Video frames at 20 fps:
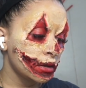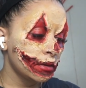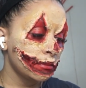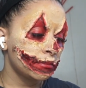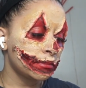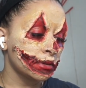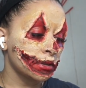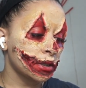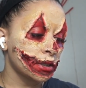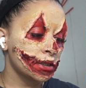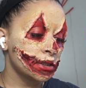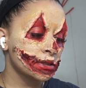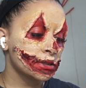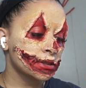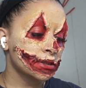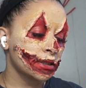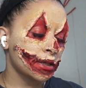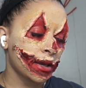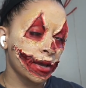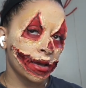bloody
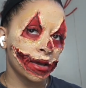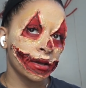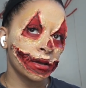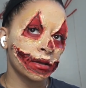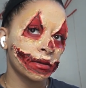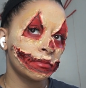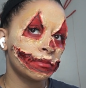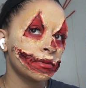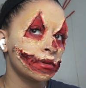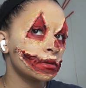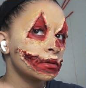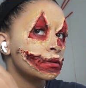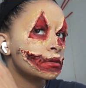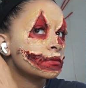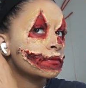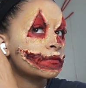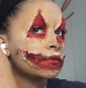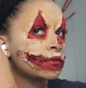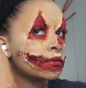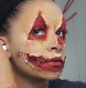scab
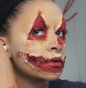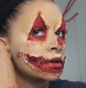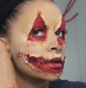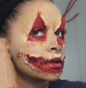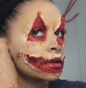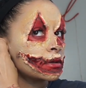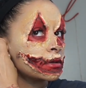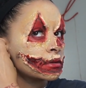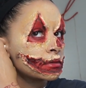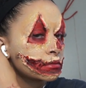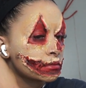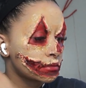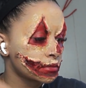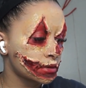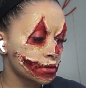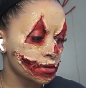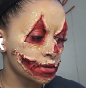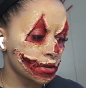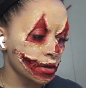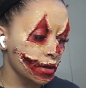for
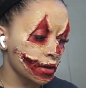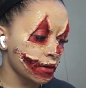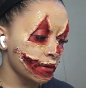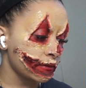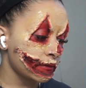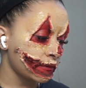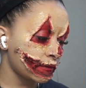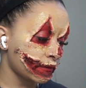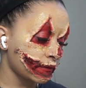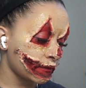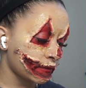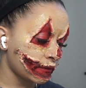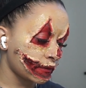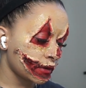stuff,